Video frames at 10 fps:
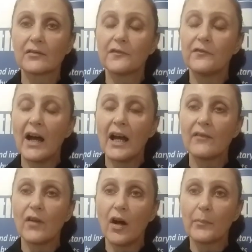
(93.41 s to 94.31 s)

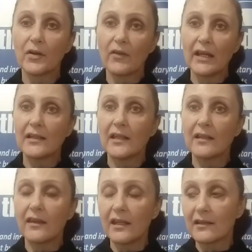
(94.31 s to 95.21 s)
5 operating
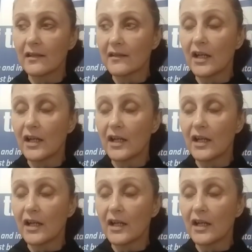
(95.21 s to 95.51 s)
theatres.